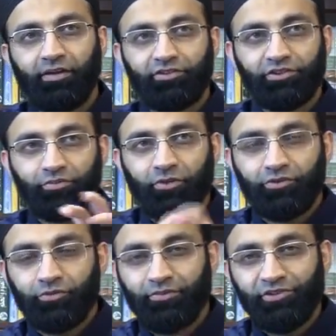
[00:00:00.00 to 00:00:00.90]
I'll just
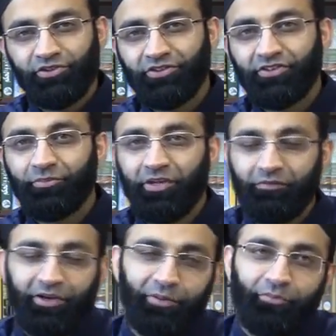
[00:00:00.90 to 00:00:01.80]
want to mention
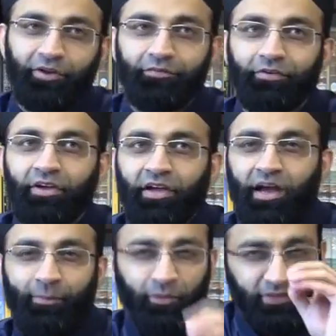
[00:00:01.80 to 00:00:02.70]
something very brief
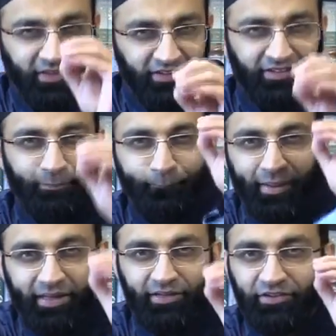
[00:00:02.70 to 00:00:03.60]
about this
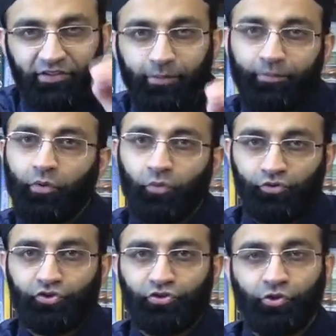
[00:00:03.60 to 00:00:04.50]
balanced
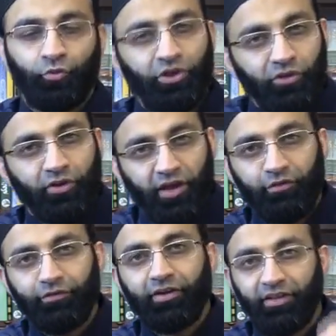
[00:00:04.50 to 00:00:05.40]
approach, doing your
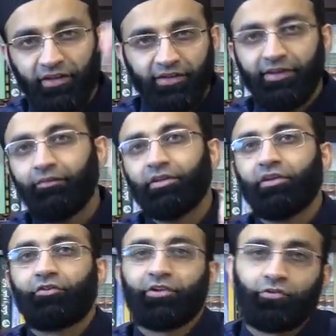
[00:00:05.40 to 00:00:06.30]
effort and then leaving
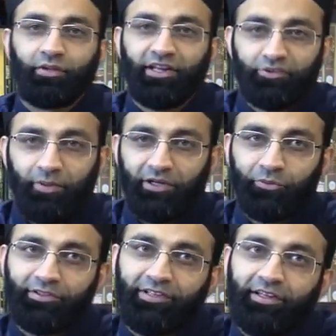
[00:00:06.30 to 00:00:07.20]
the trust to Allah
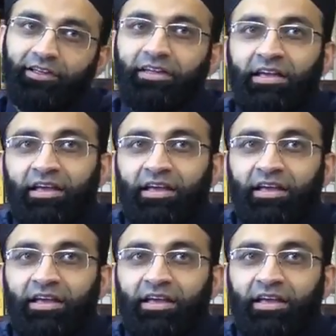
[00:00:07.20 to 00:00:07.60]
subhanahu wa ta'ala.